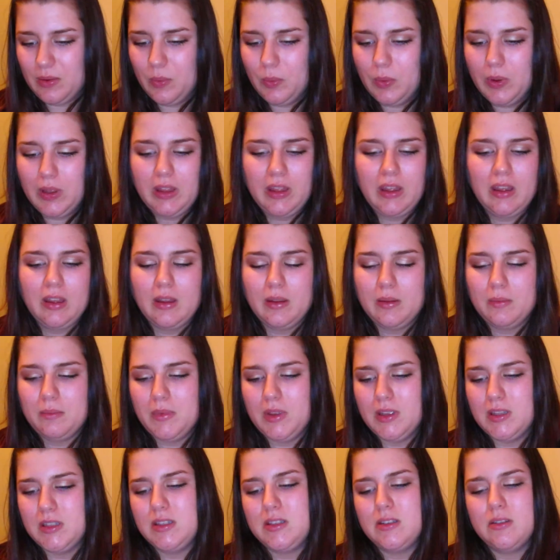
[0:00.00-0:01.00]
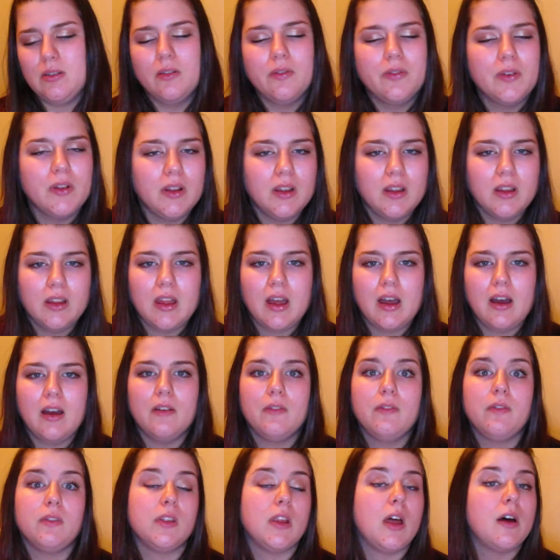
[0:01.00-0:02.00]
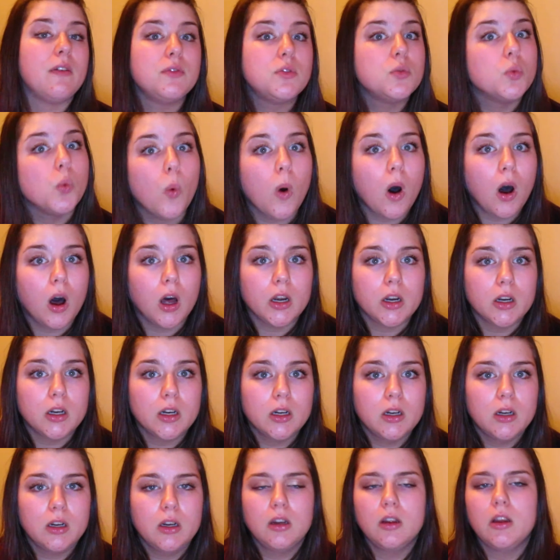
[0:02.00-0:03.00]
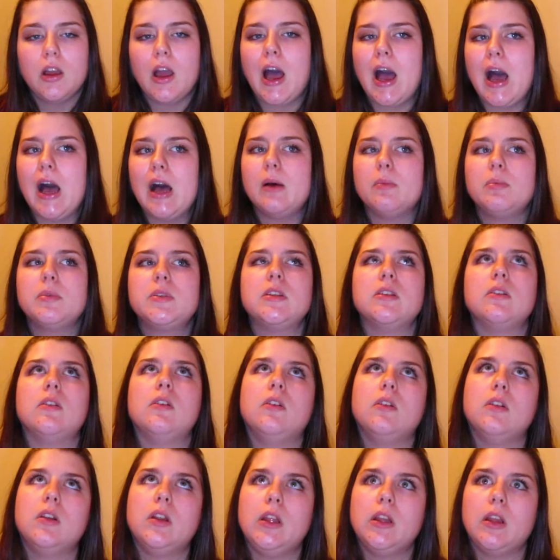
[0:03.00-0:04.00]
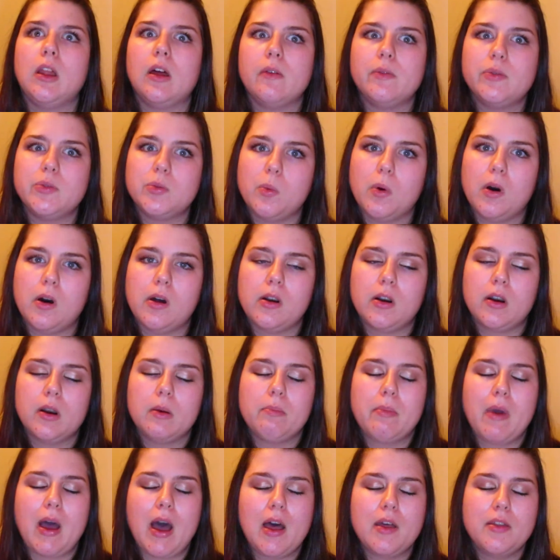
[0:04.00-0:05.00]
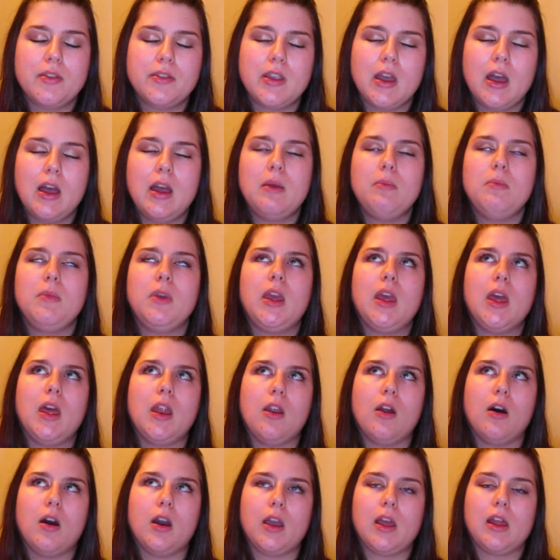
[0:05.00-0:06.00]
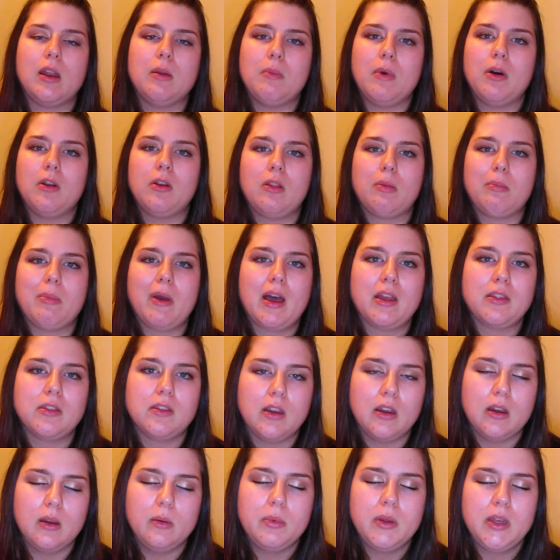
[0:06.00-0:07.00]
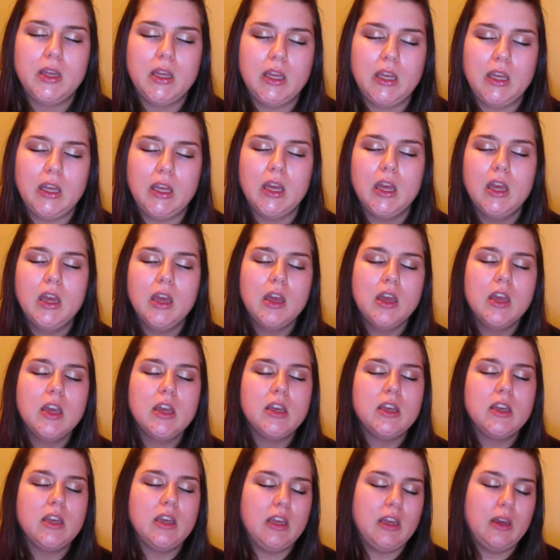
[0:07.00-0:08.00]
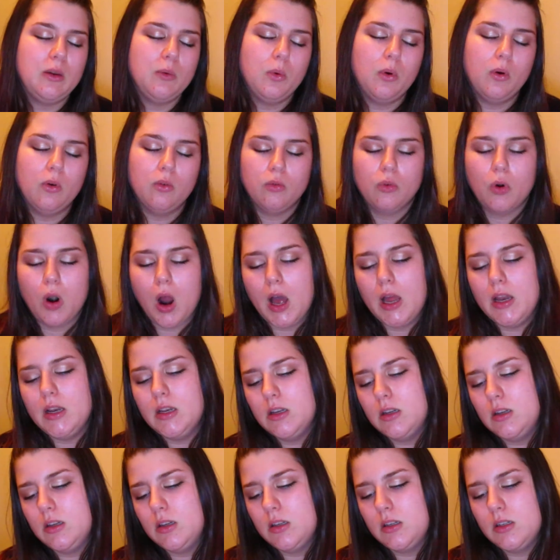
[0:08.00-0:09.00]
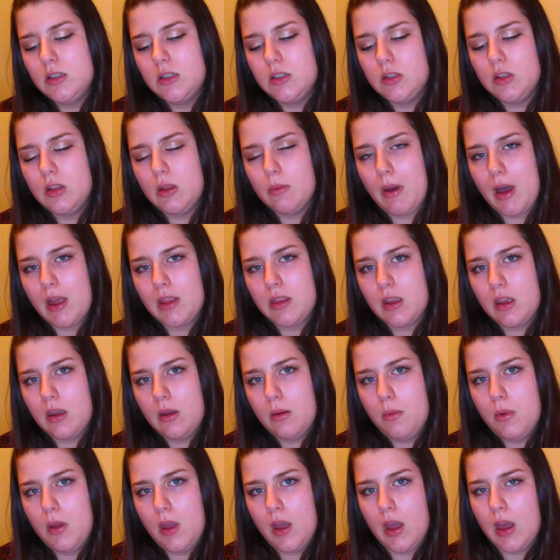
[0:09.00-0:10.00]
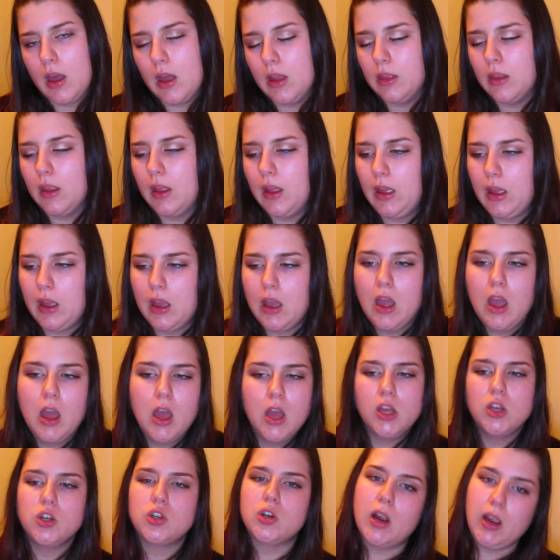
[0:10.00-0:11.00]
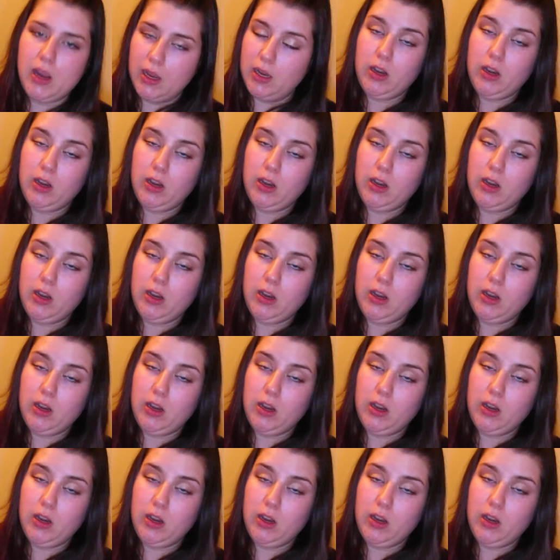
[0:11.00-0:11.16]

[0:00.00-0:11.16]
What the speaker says: William is so full of love, loves water, absolutely loves water. Bath time, cannot get him out of the bathtub. He will run to the bathtub and like try